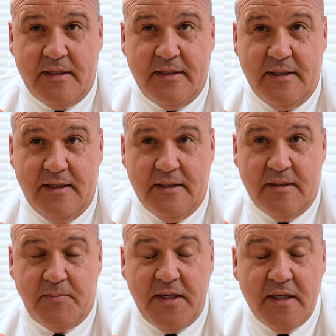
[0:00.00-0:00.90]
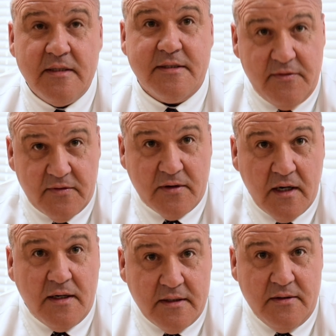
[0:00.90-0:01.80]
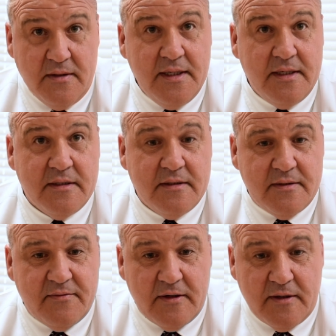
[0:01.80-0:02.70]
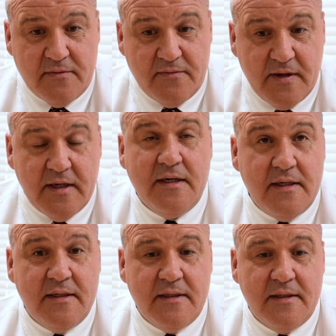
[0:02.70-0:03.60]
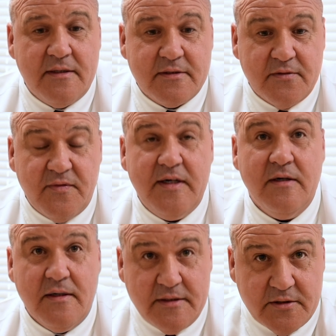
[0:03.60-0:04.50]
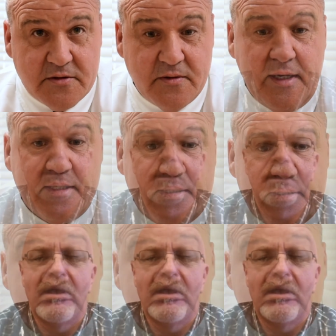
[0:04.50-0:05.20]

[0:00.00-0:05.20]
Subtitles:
the penalty for not doing it very severe and strict.